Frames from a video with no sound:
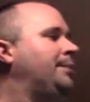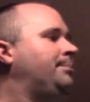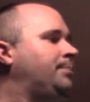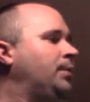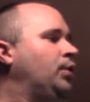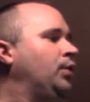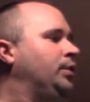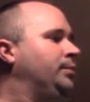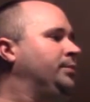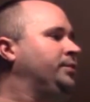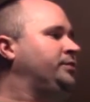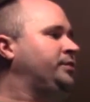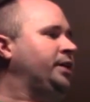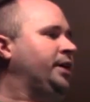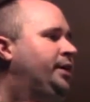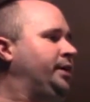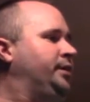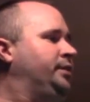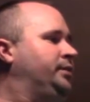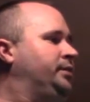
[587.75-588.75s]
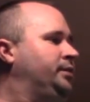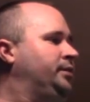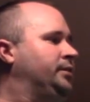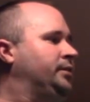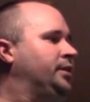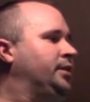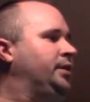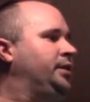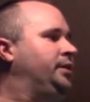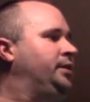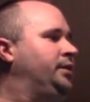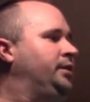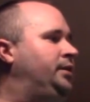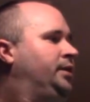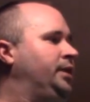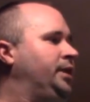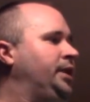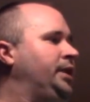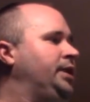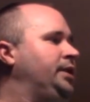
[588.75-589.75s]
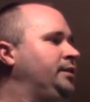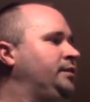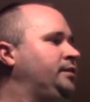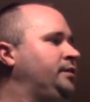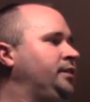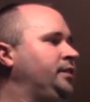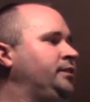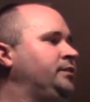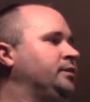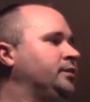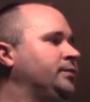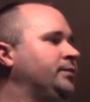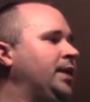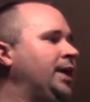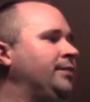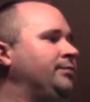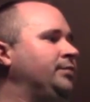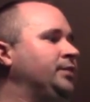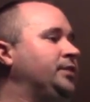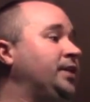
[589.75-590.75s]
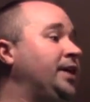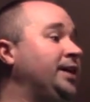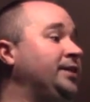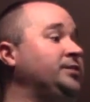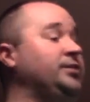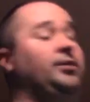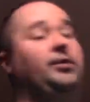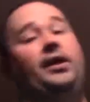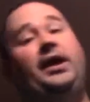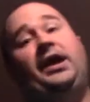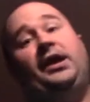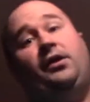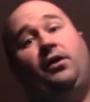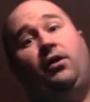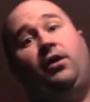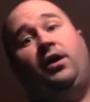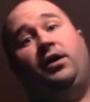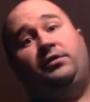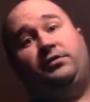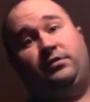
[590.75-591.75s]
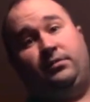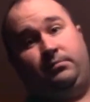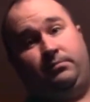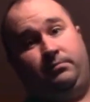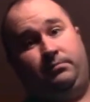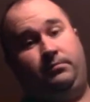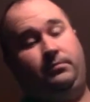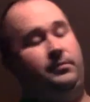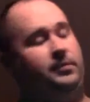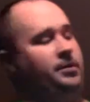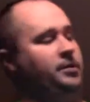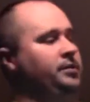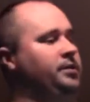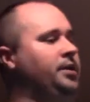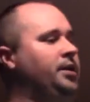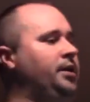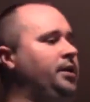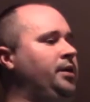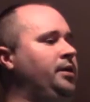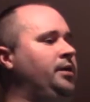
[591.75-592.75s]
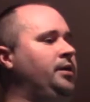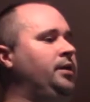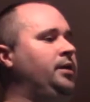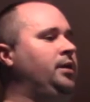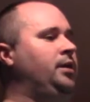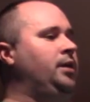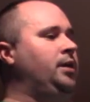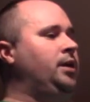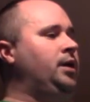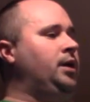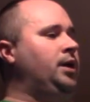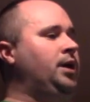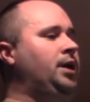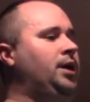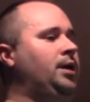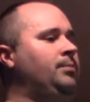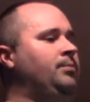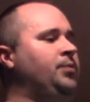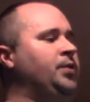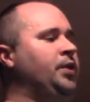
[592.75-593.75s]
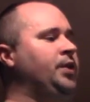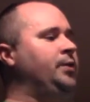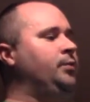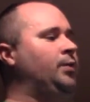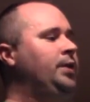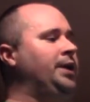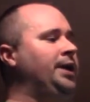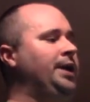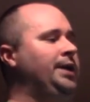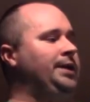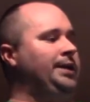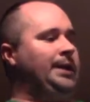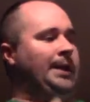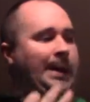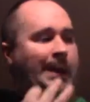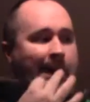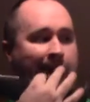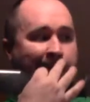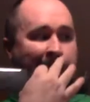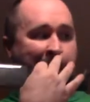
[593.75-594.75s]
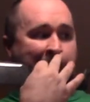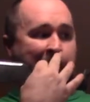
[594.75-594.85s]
Bowie Machete. Okay. EDC, Survival, Tactical, and Awesome. Okay? $31.99.